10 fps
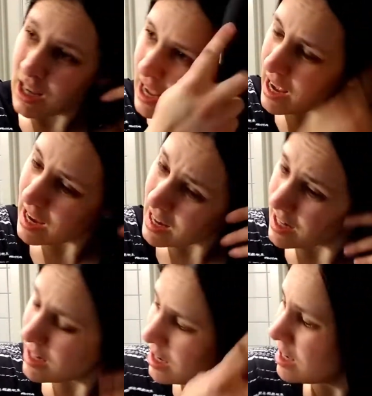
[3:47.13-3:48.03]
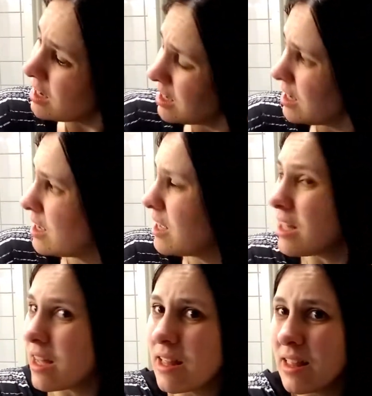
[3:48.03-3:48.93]
And
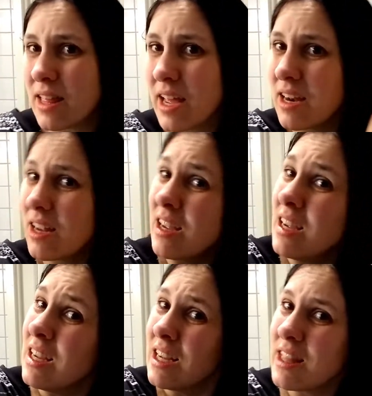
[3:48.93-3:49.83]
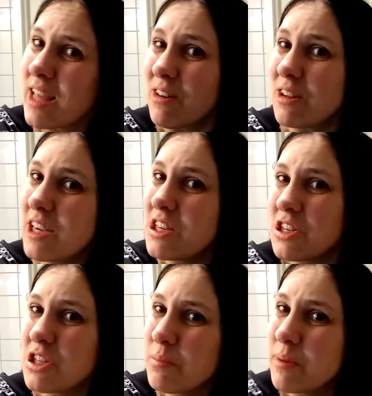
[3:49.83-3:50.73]
then that
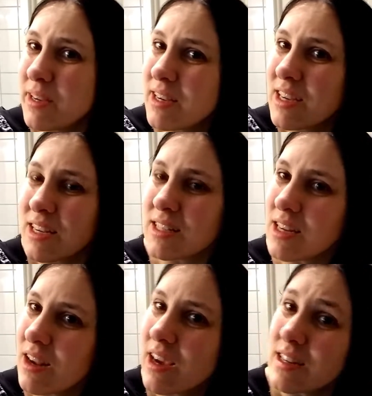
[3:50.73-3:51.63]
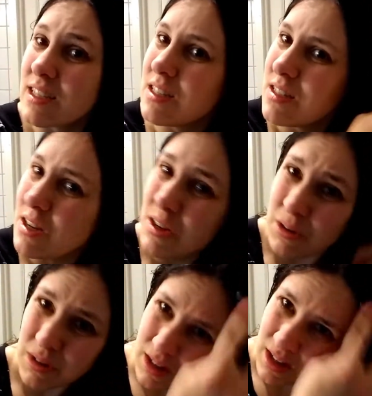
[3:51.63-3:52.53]
relationship did not continue,
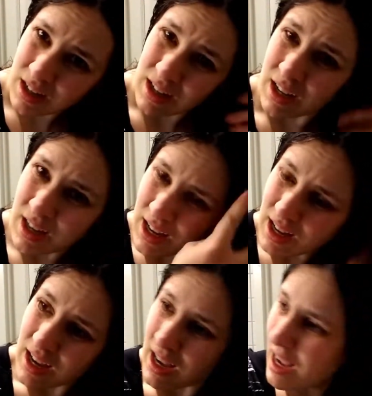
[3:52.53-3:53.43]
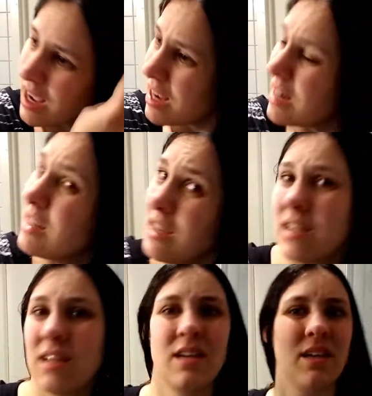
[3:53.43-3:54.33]
and
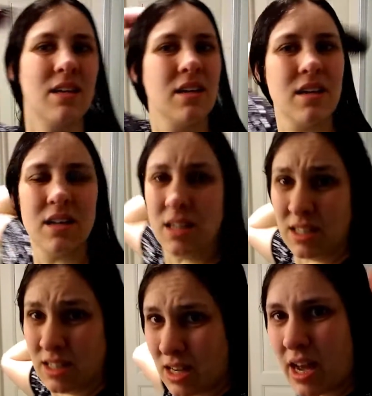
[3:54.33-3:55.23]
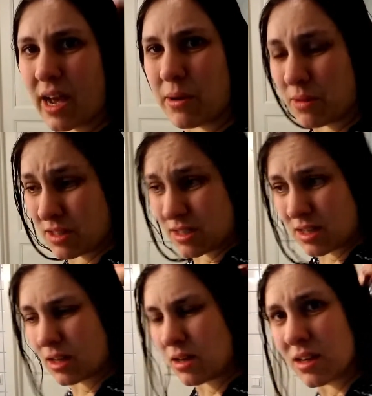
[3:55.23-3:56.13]
I was
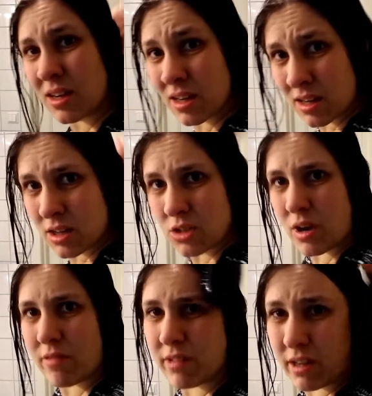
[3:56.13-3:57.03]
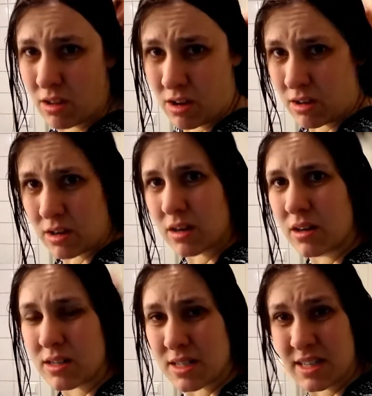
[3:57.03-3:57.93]
traveling longer,
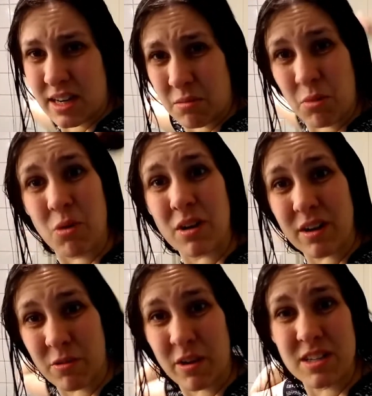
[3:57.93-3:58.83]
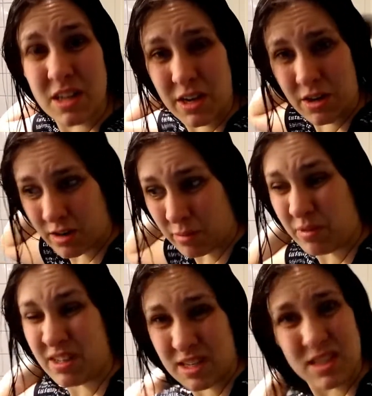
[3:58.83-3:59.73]
seeing more, went to Europe,
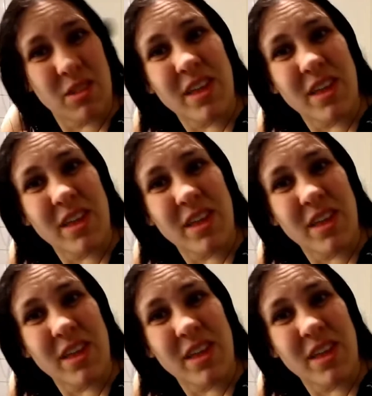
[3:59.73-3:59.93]
went to South